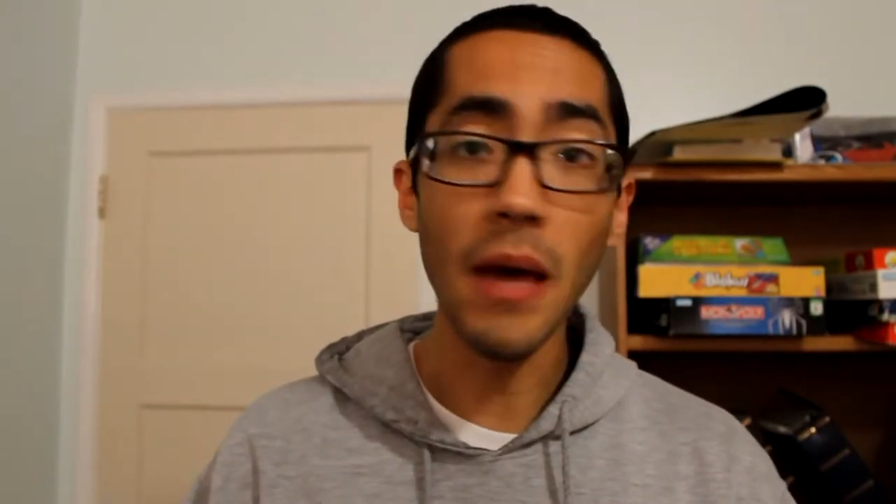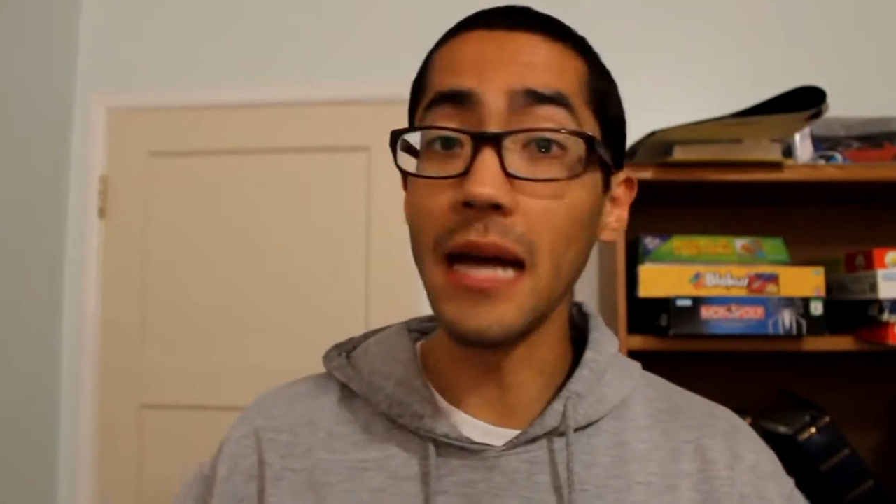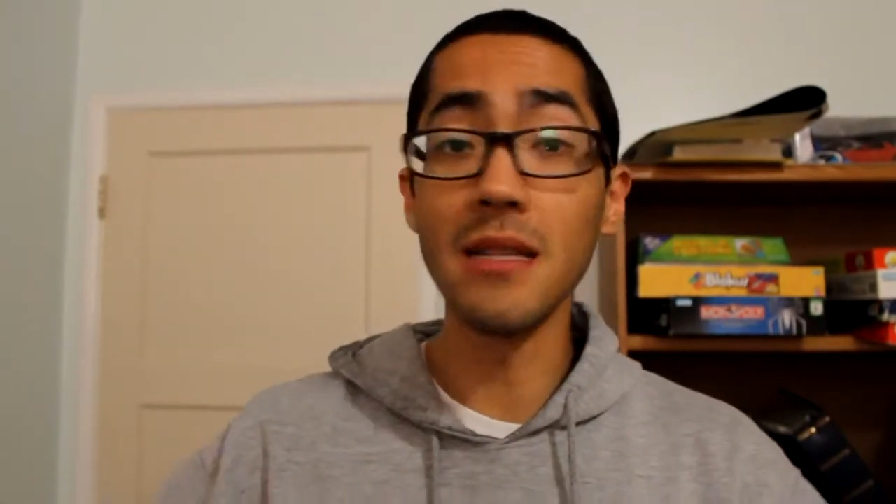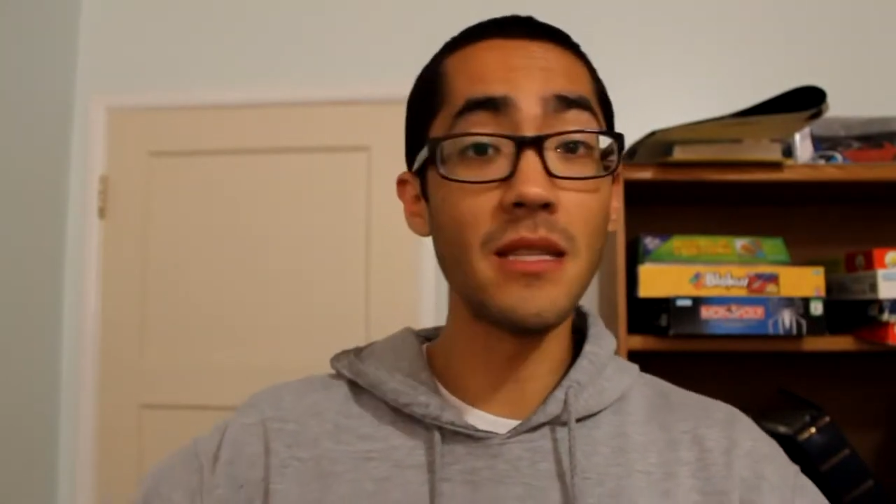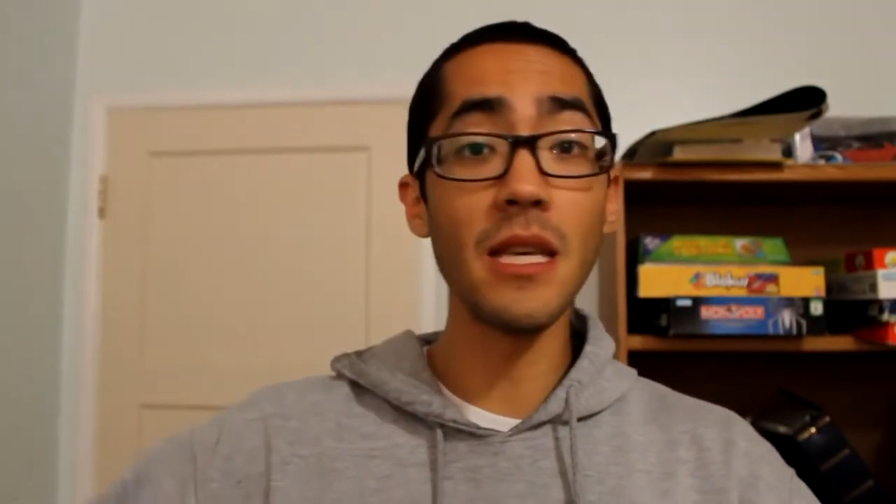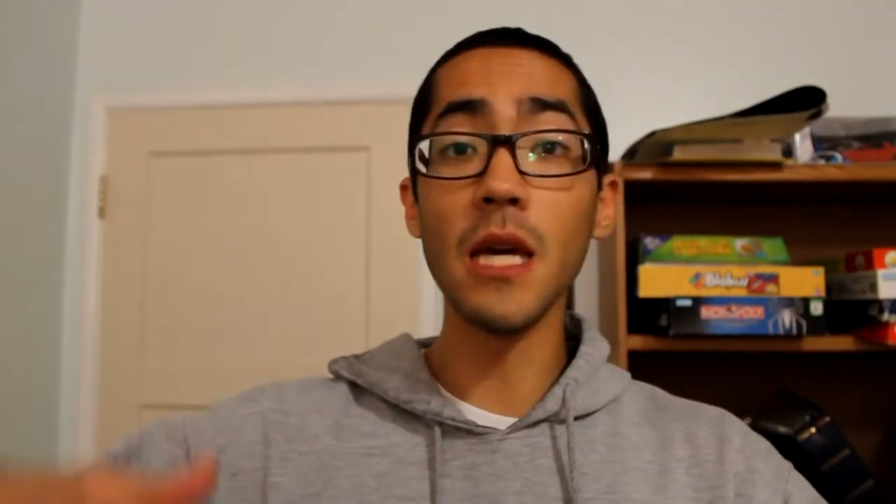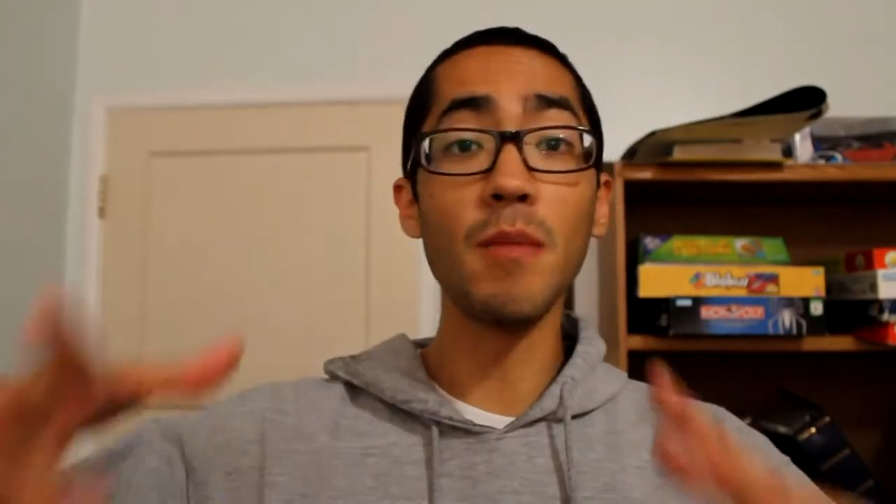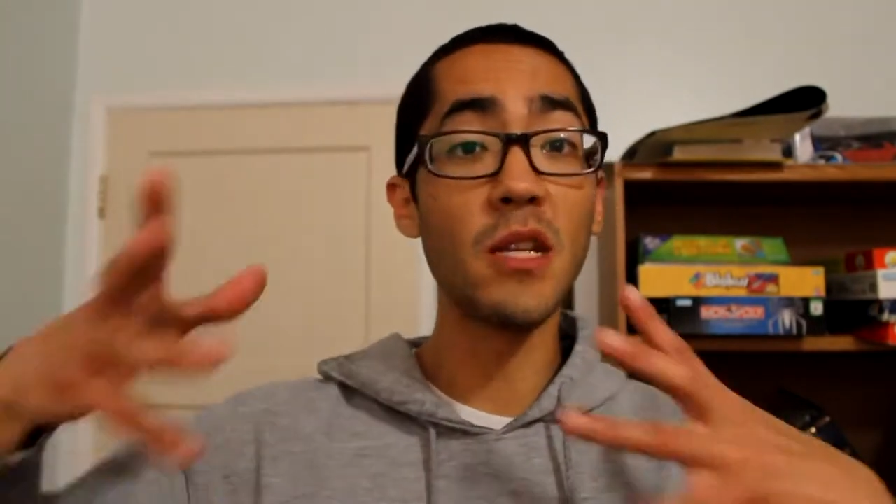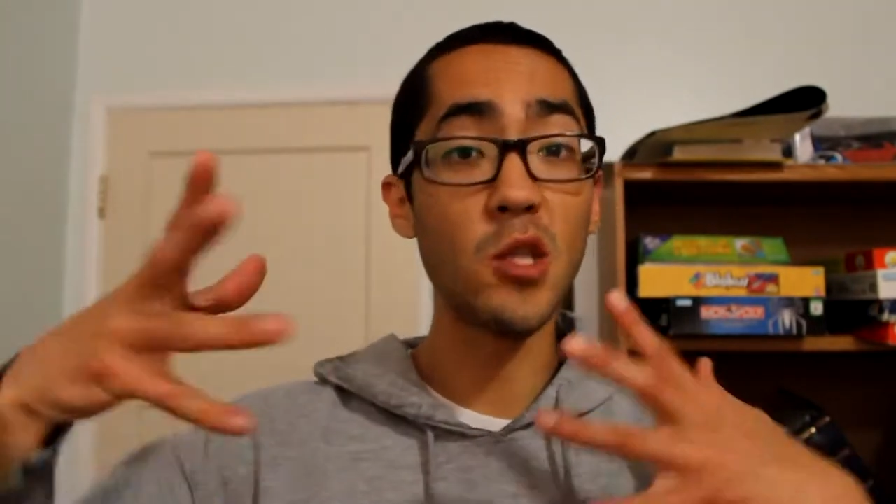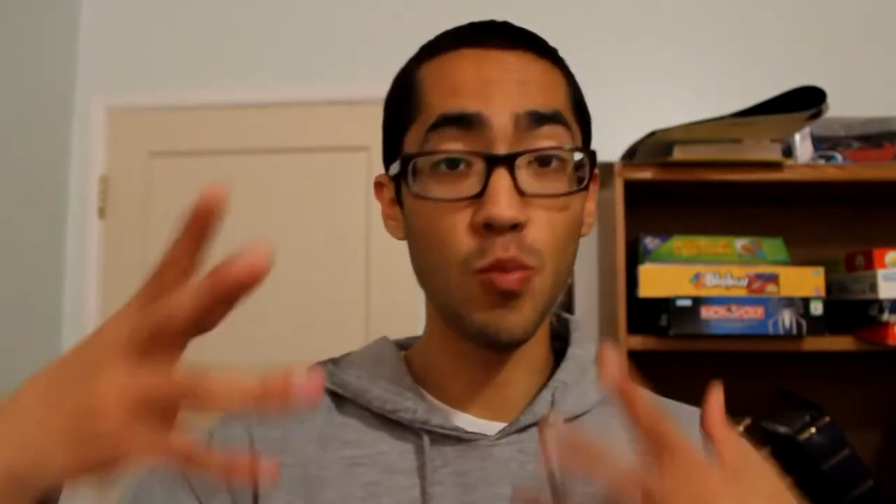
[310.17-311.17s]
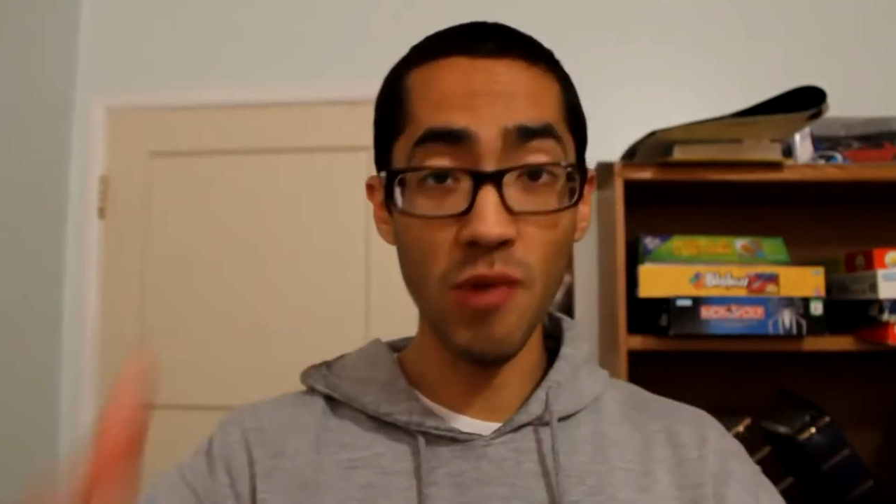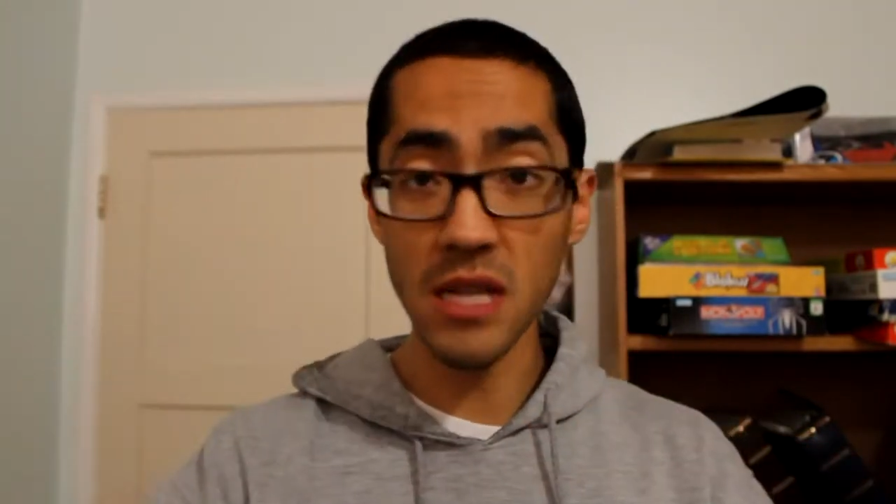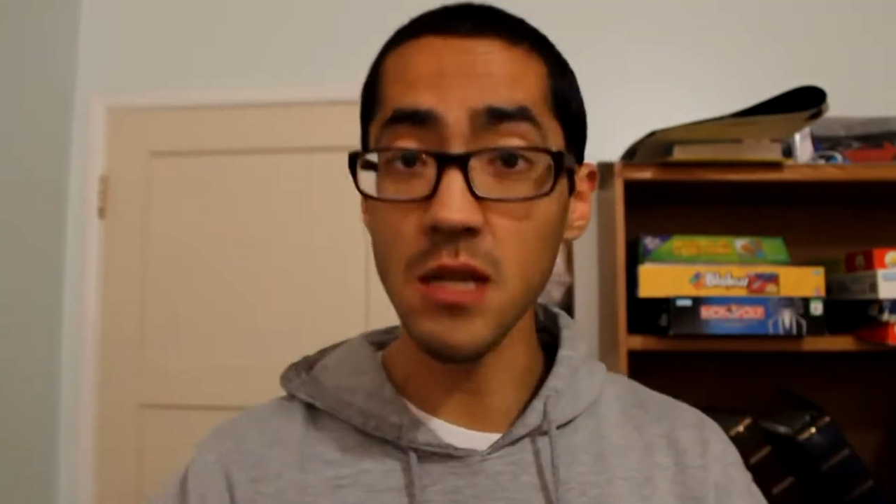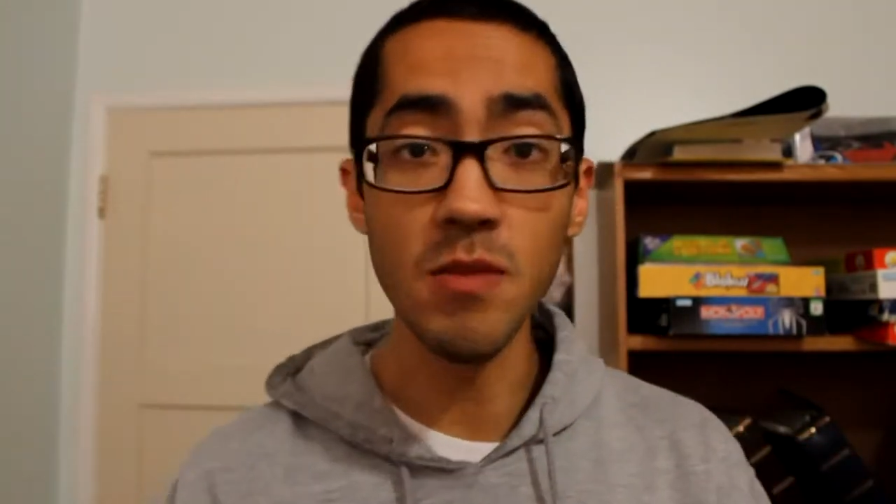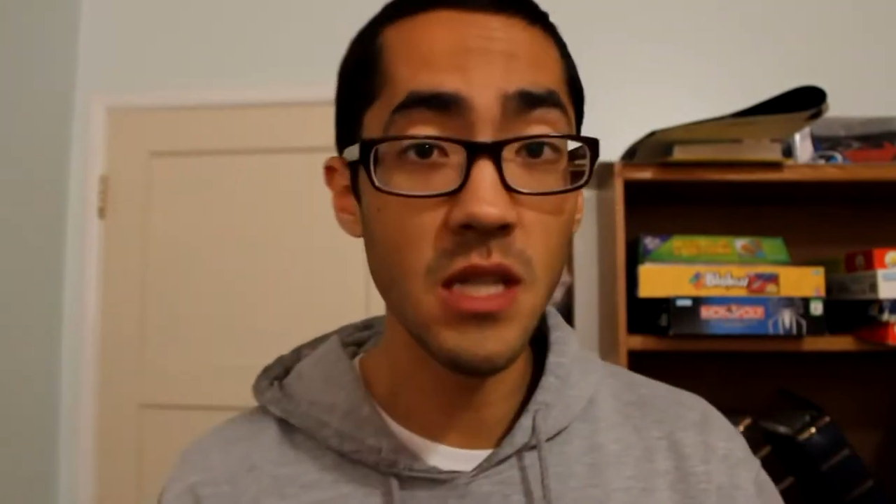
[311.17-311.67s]
and seeing him express
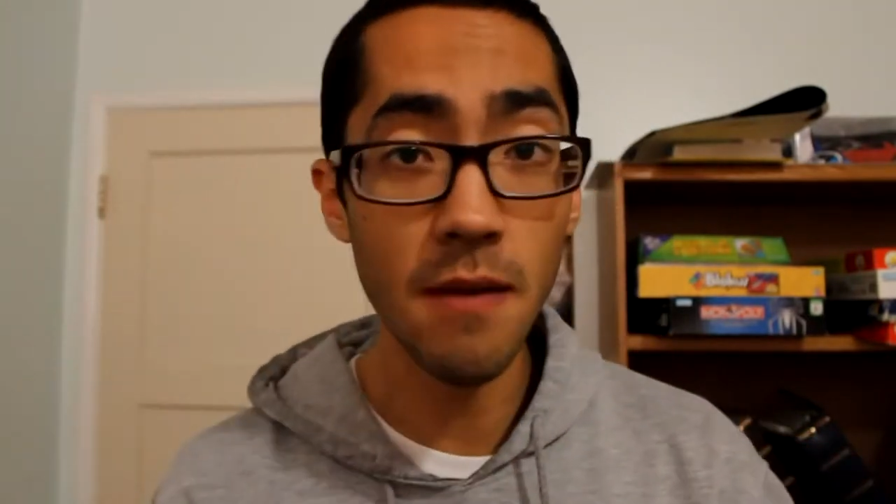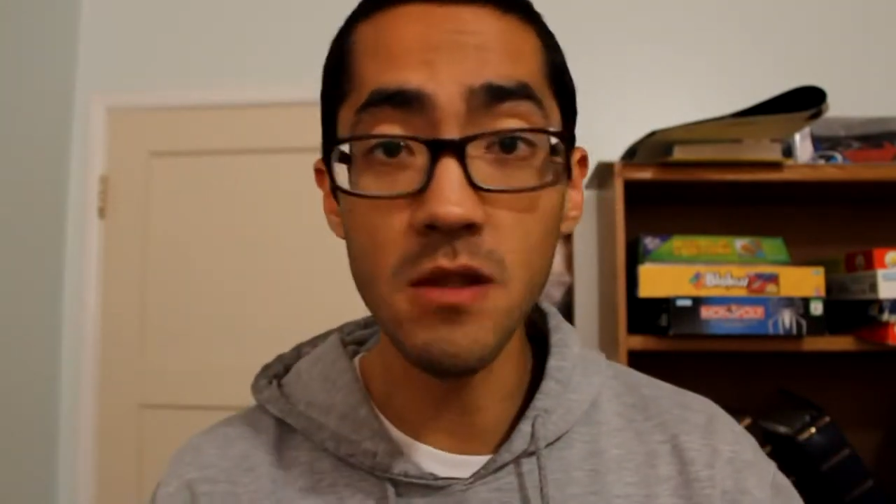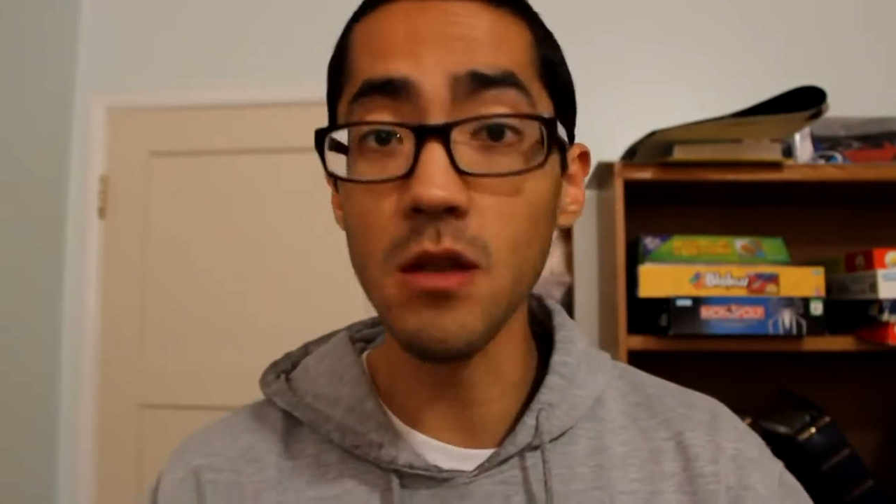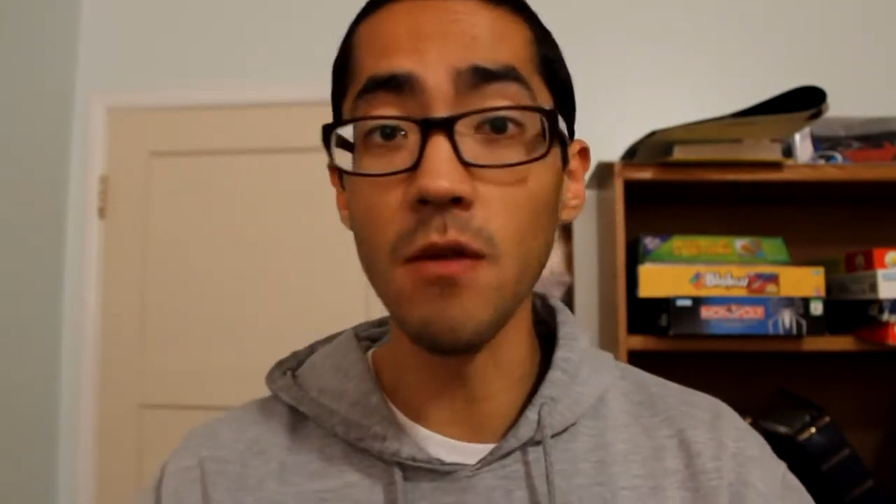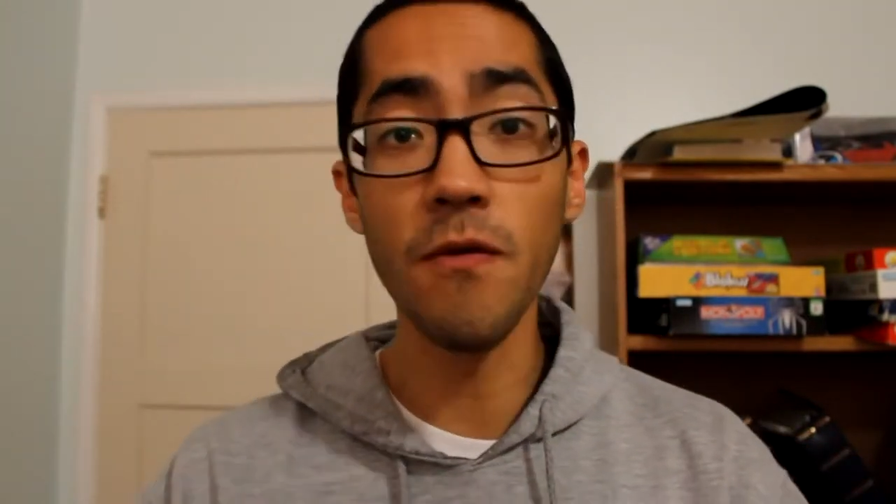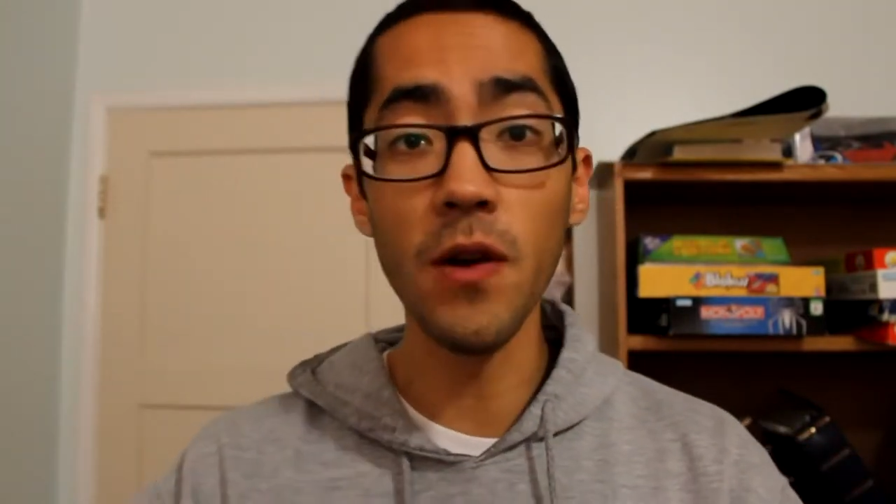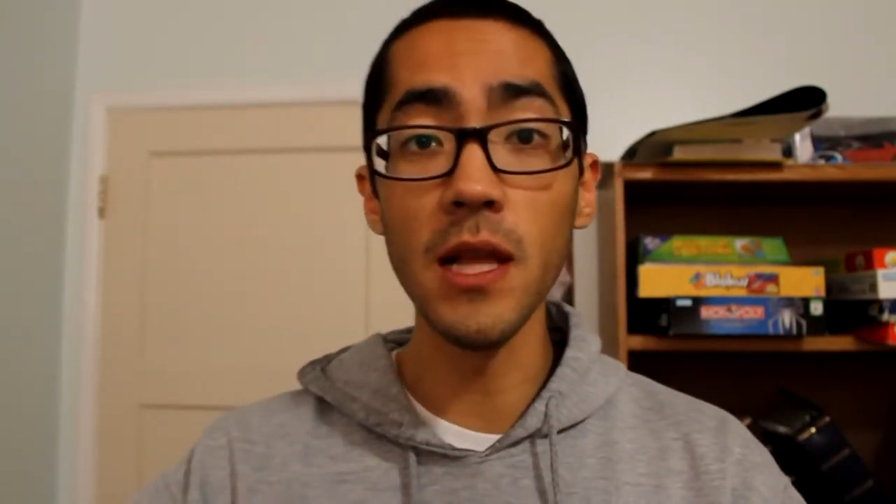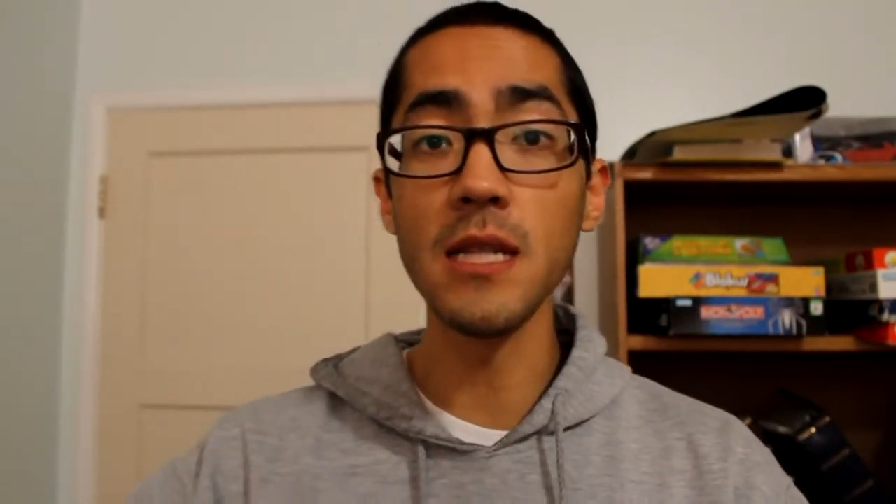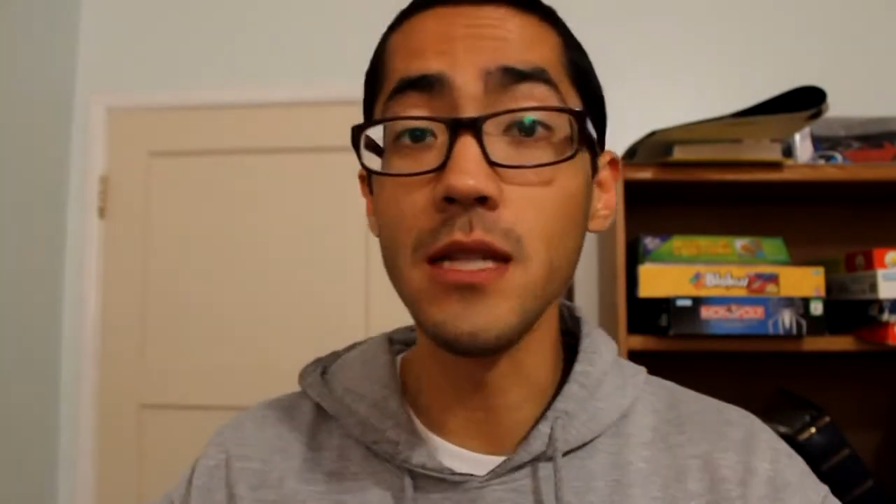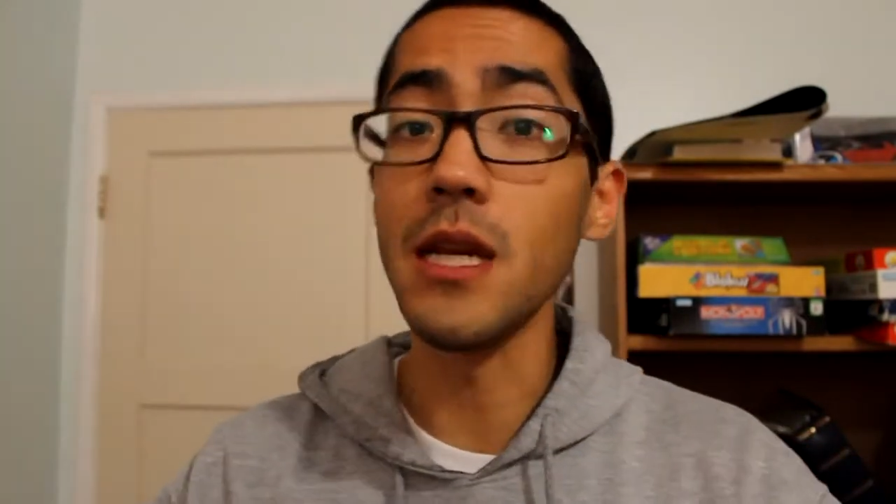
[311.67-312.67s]
himself to the fullest,